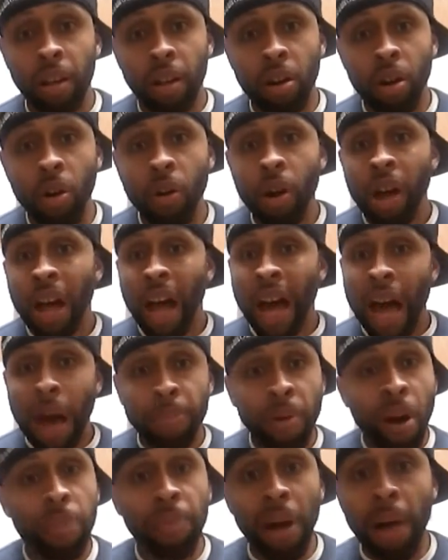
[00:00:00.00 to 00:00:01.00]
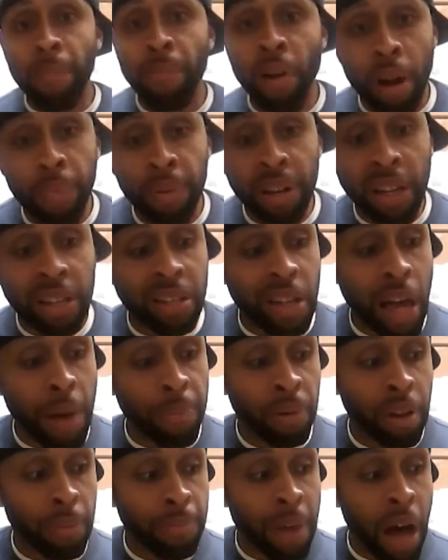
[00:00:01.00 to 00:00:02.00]
You know, I brought up an
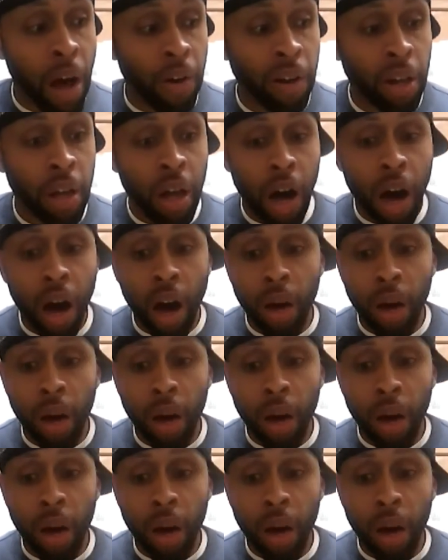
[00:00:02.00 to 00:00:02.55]
example about